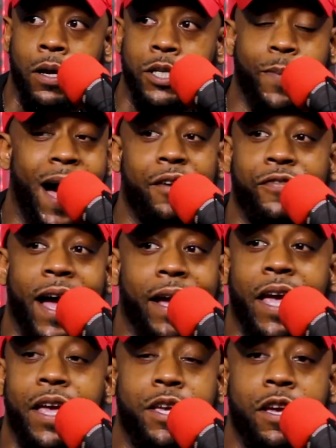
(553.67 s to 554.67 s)
Spotify
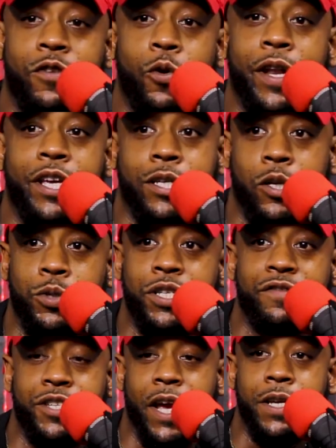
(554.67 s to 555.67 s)
can't give you an
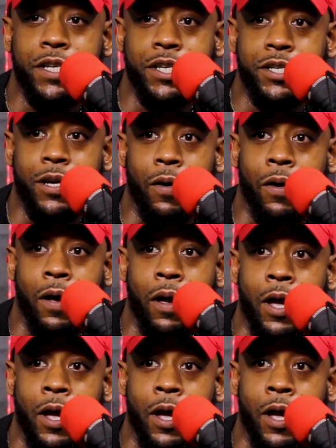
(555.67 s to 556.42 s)
exclusive Jay-Z show.